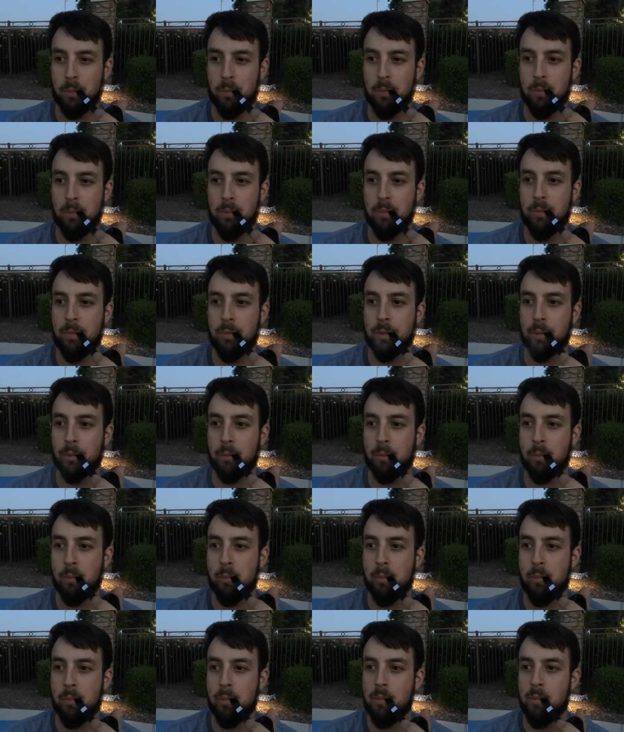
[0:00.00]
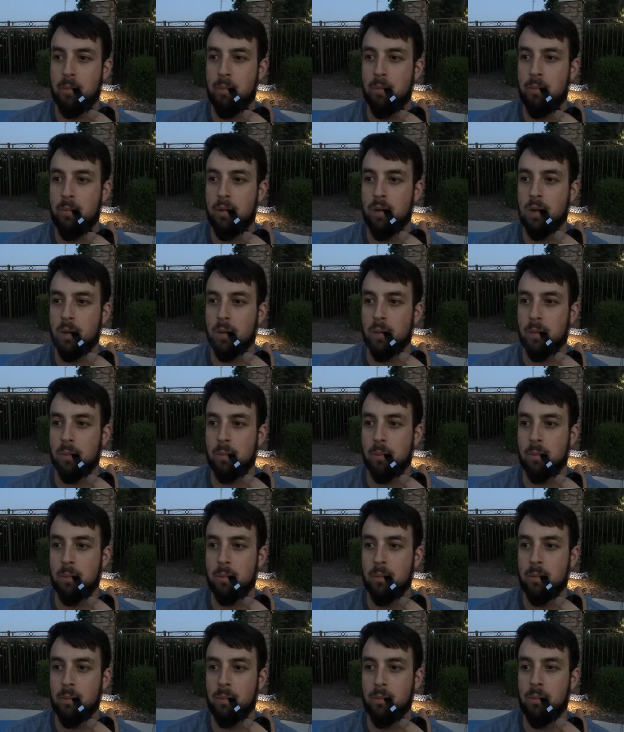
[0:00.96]

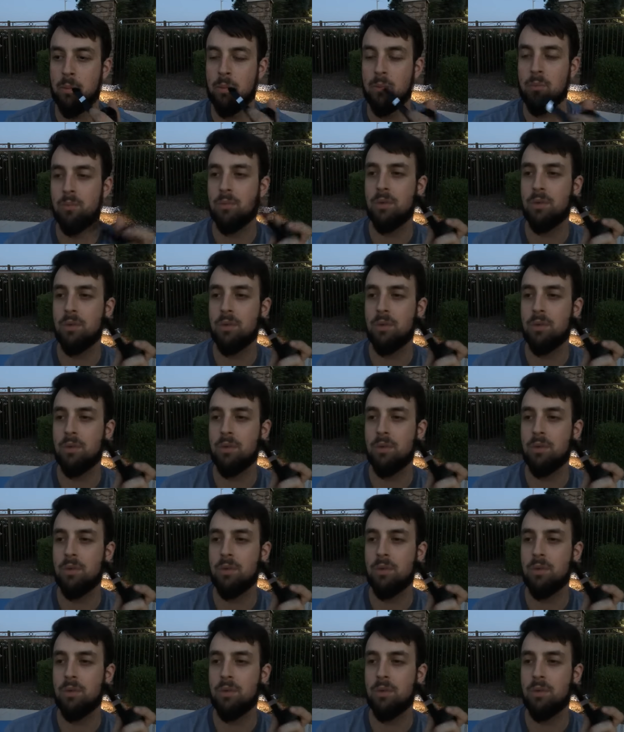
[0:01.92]
(silence)